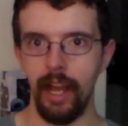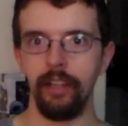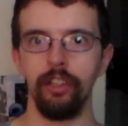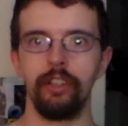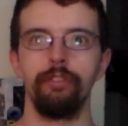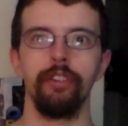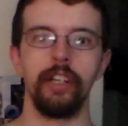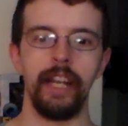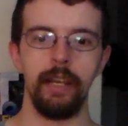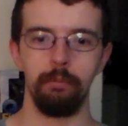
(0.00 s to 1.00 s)
I look
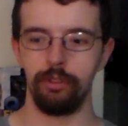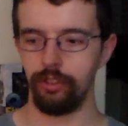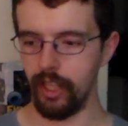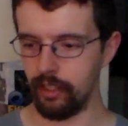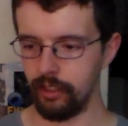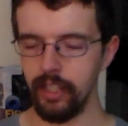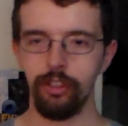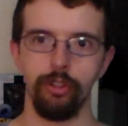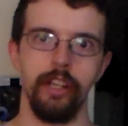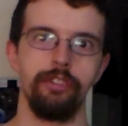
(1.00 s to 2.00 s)
for games that
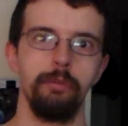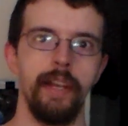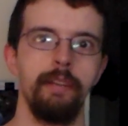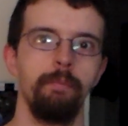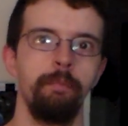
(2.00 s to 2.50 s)
interest me.